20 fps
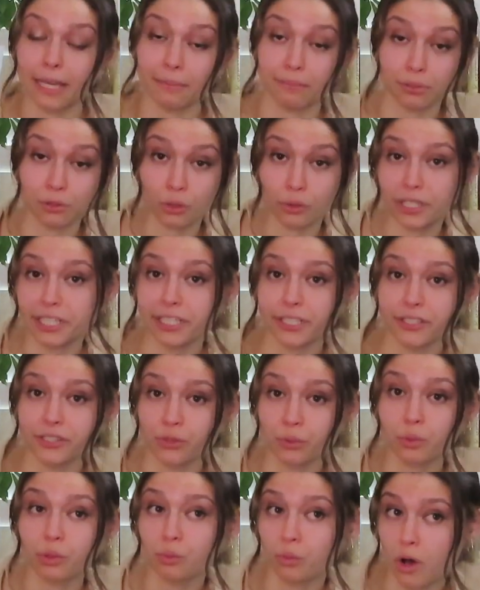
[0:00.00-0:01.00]

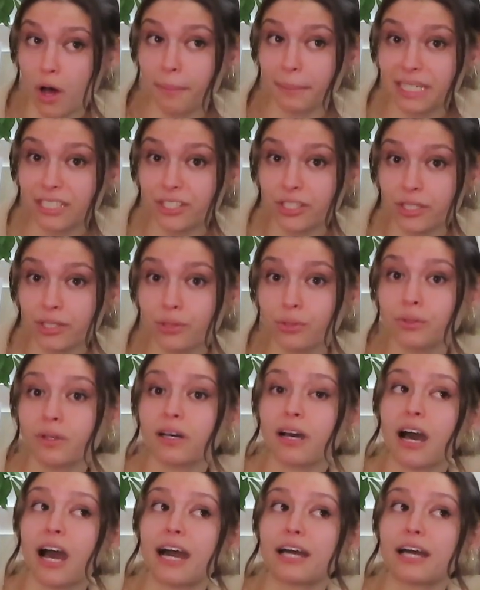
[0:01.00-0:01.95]
employers would want me to.